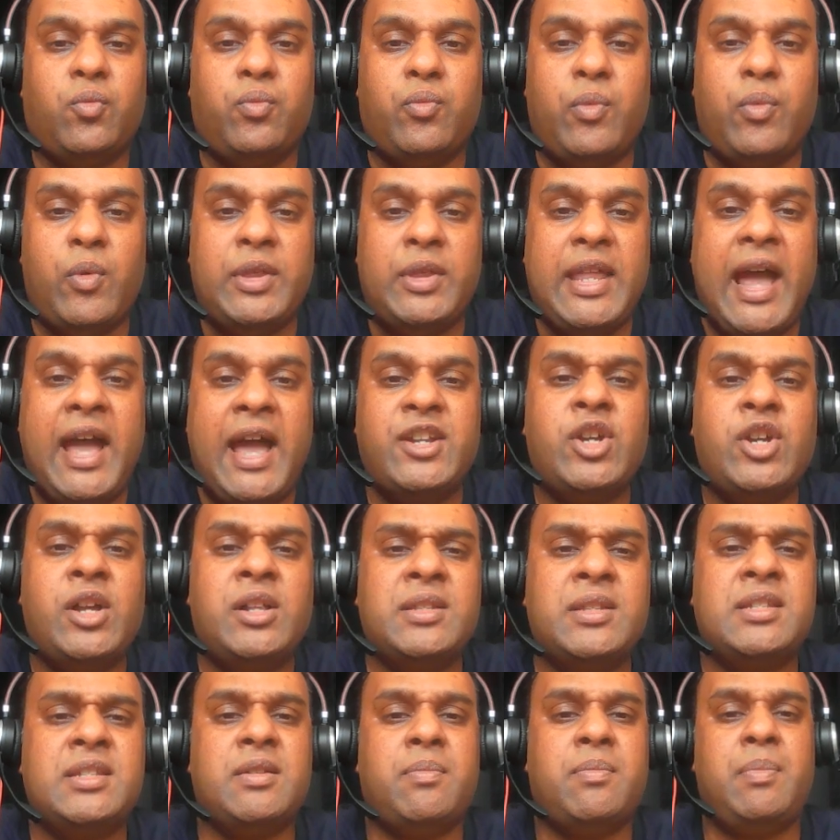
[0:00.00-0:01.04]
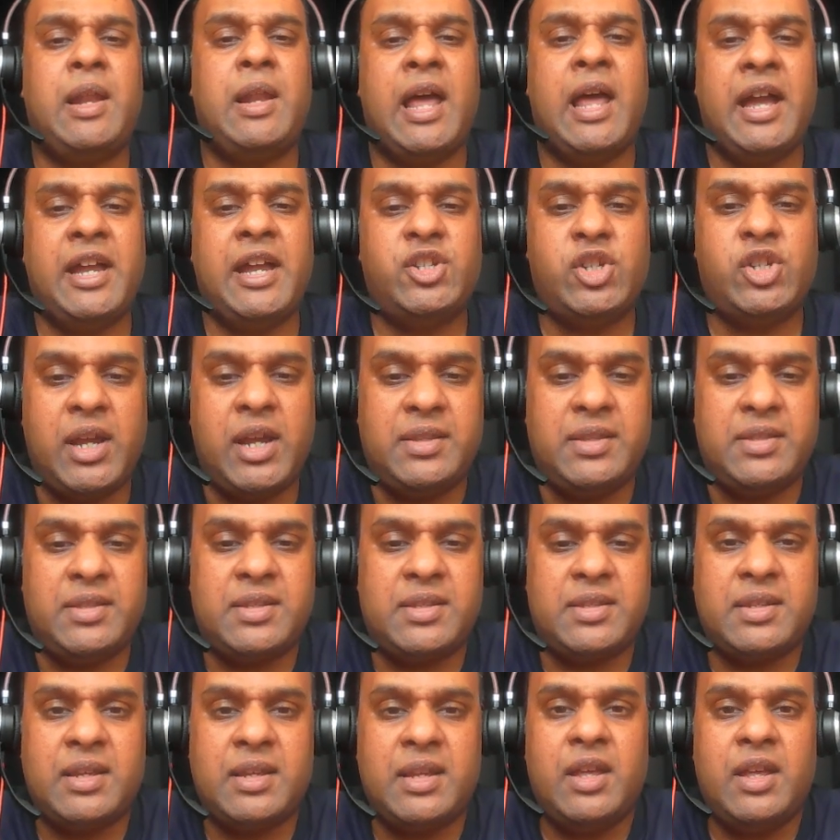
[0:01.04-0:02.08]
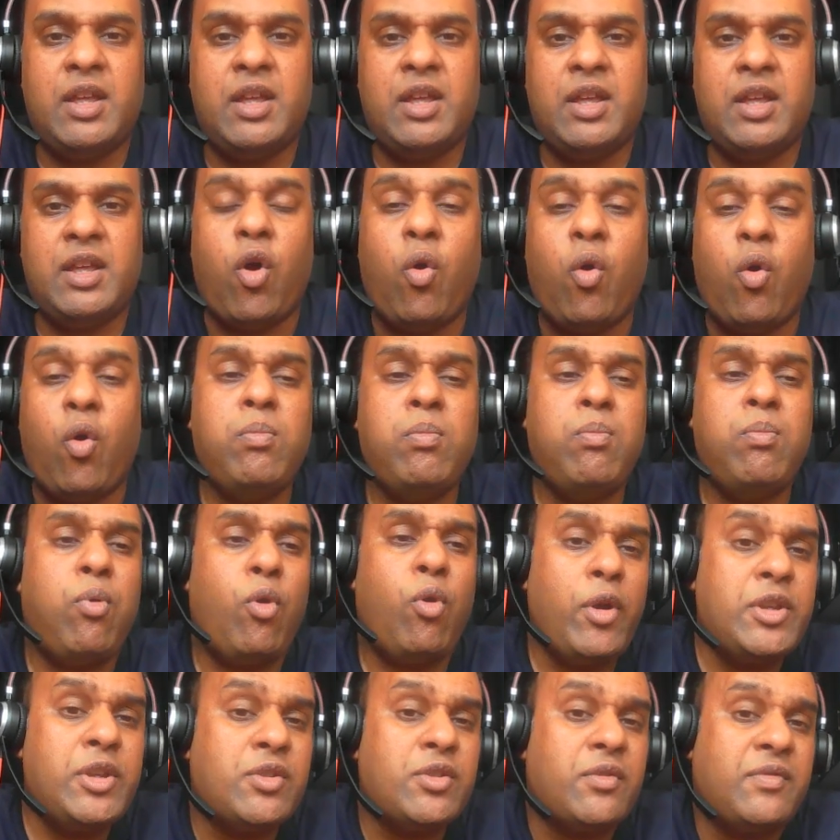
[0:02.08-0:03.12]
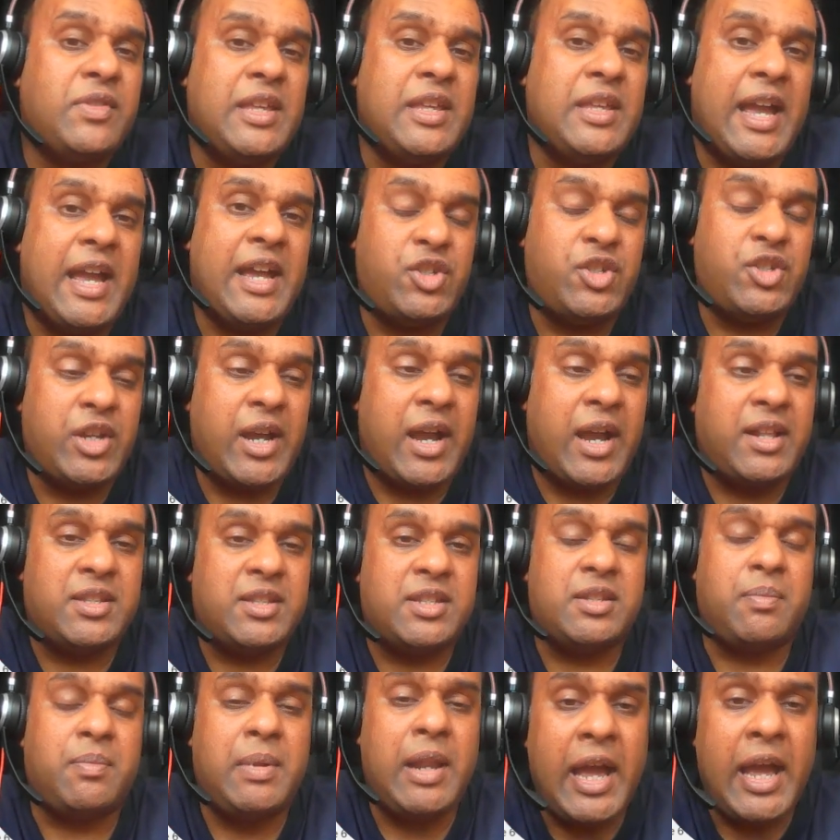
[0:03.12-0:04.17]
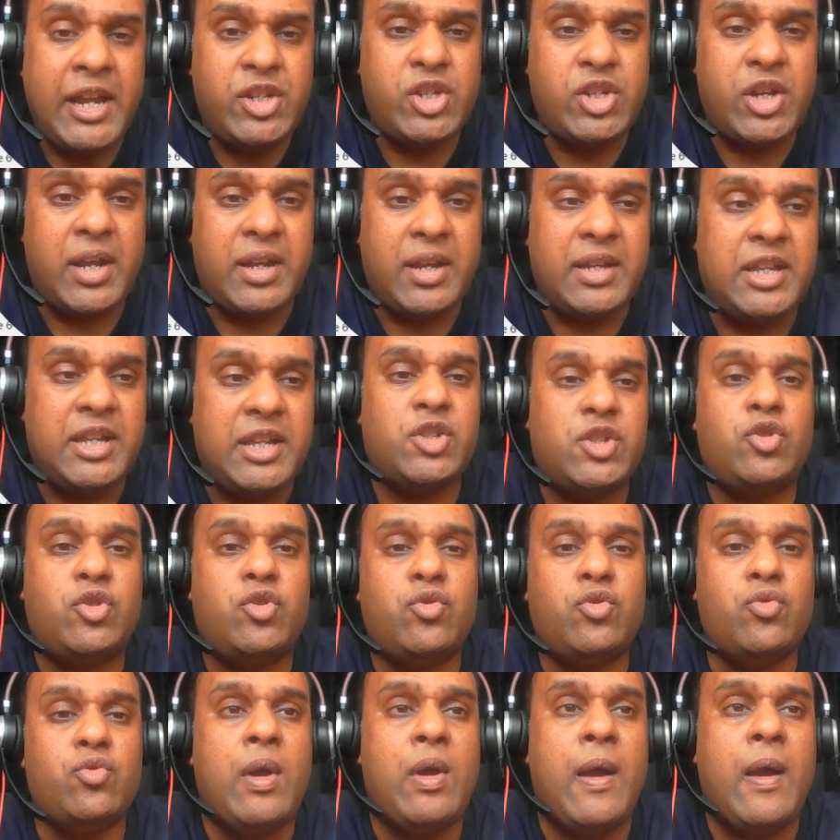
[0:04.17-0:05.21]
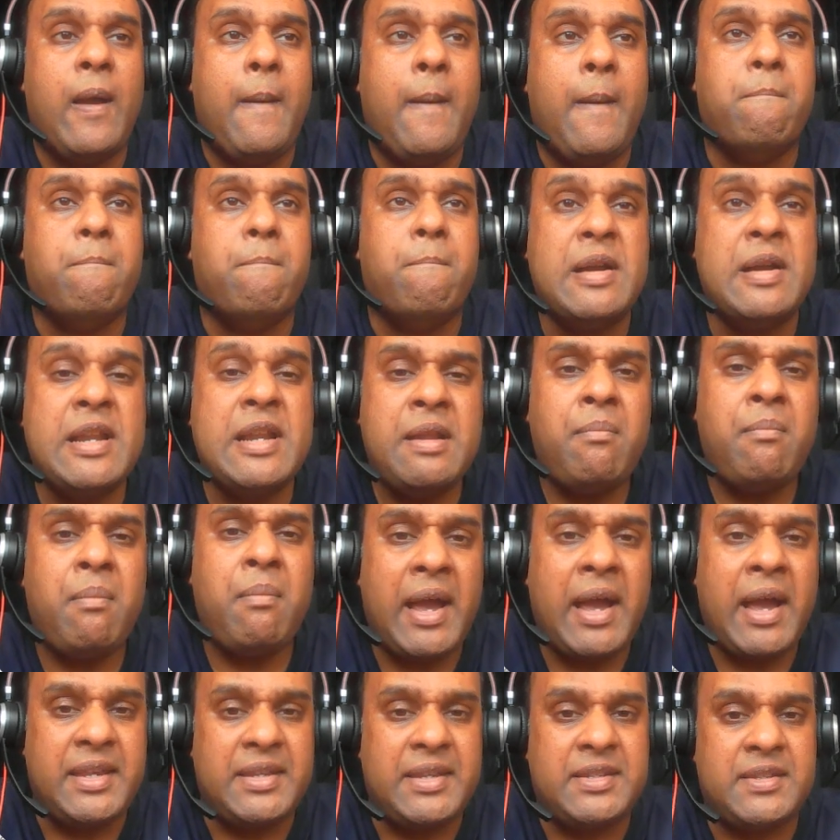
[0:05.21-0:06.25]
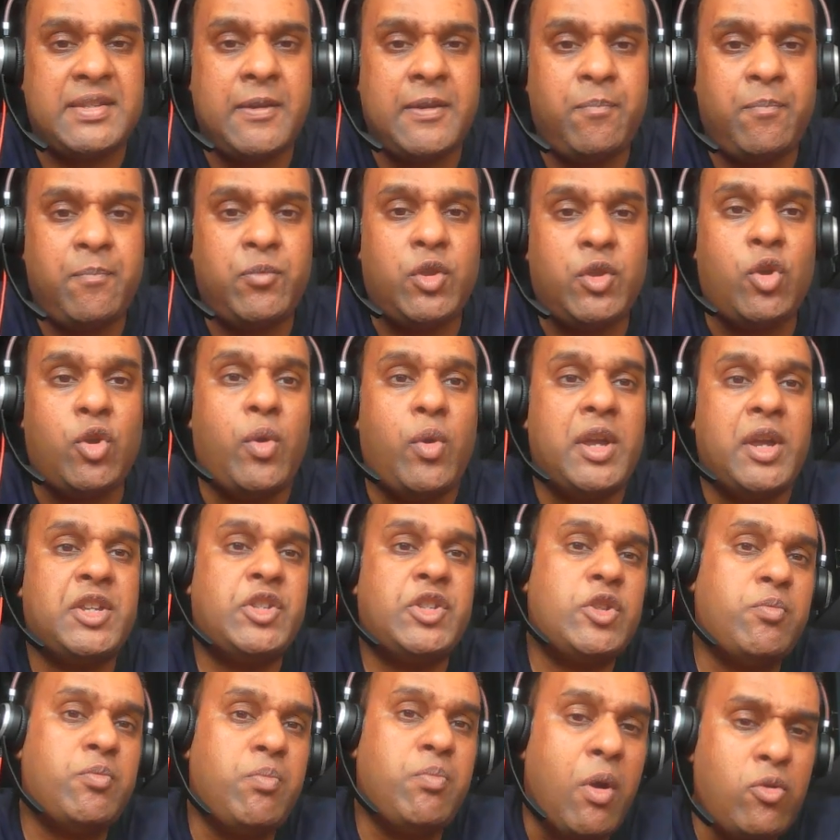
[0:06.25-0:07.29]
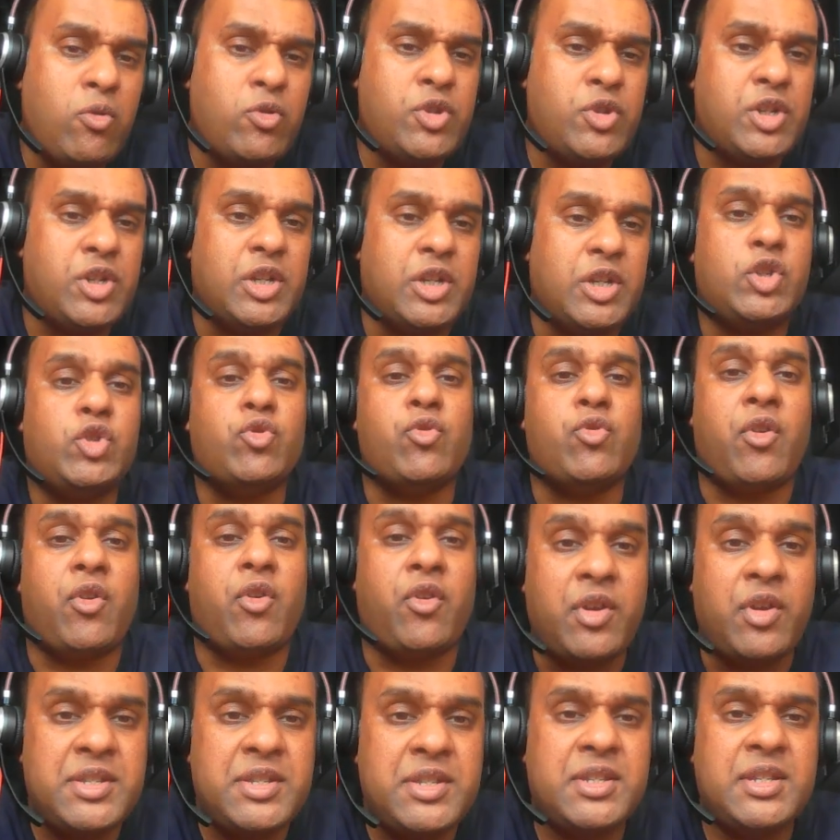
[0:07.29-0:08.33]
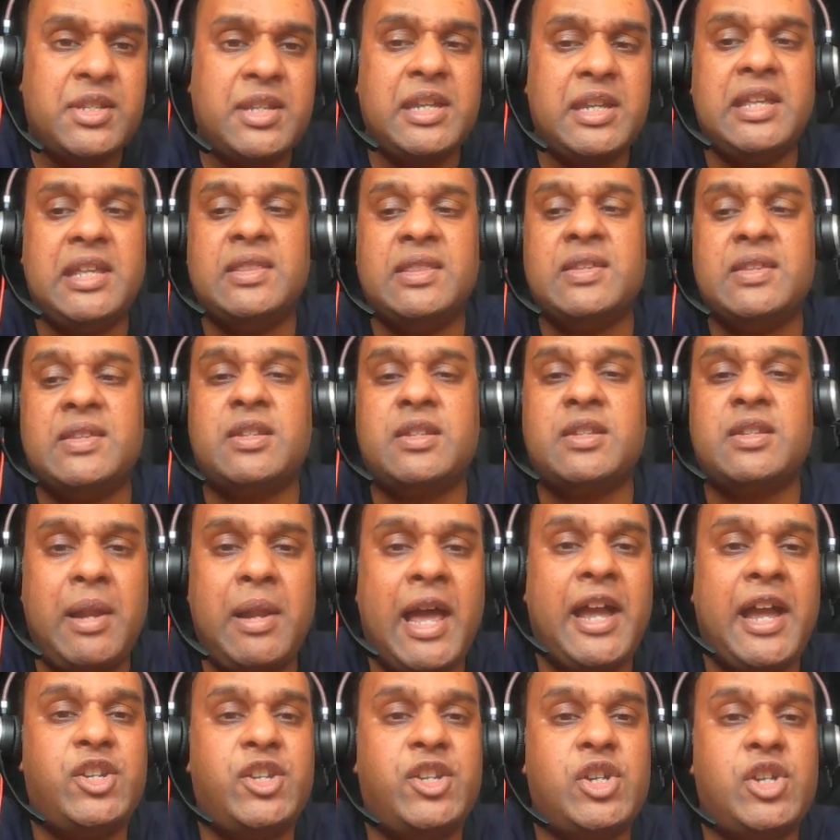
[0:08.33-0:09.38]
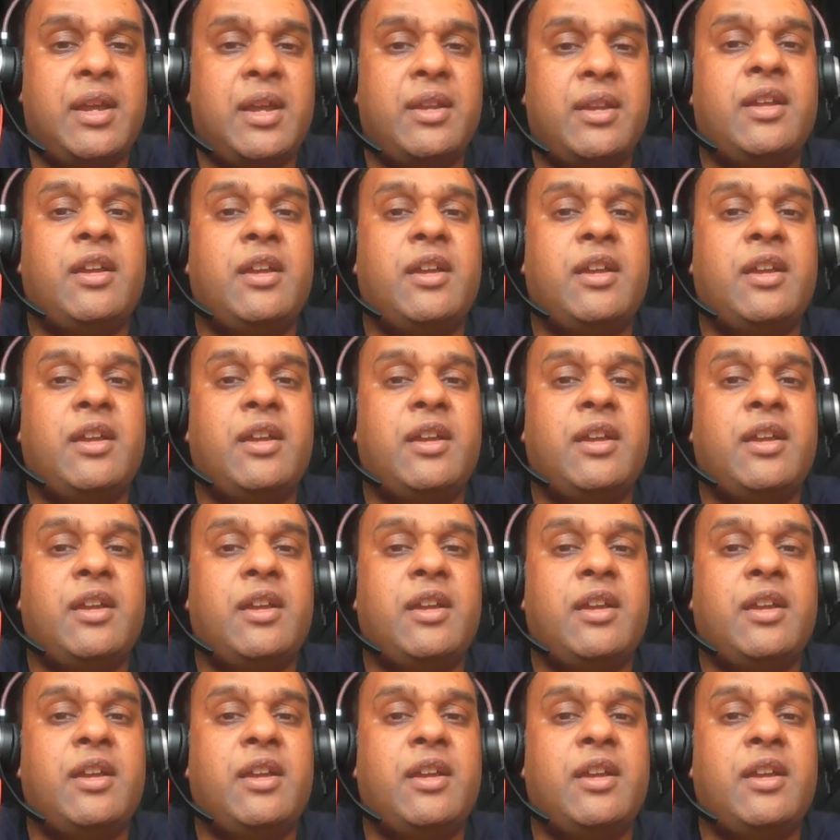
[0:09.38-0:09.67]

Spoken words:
With agile supply chains, the whole point of the agile supply chain is to minimize your exposure to risk in the supply chain